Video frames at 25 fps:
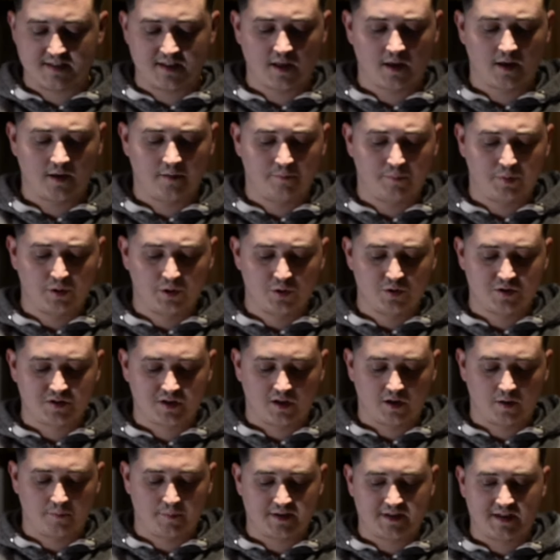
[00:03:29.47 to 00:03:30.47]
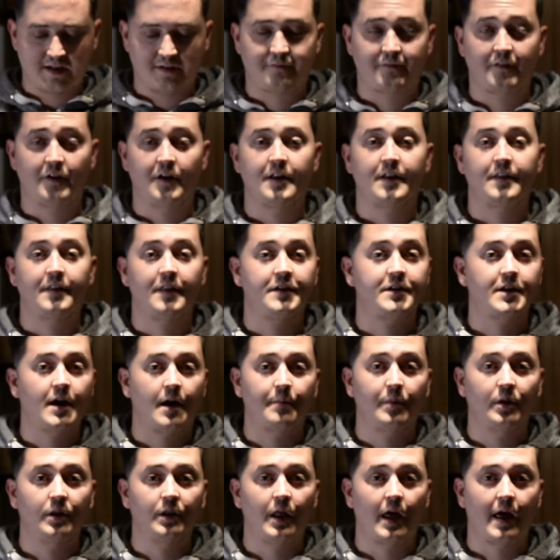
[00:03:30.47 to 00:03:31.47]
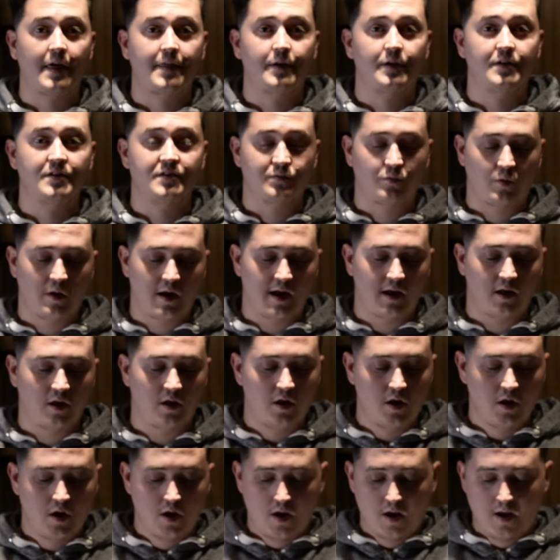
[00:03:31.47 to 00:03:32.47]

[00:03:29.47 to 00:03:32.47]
The blue's a little bit different, the tumbled leather as well,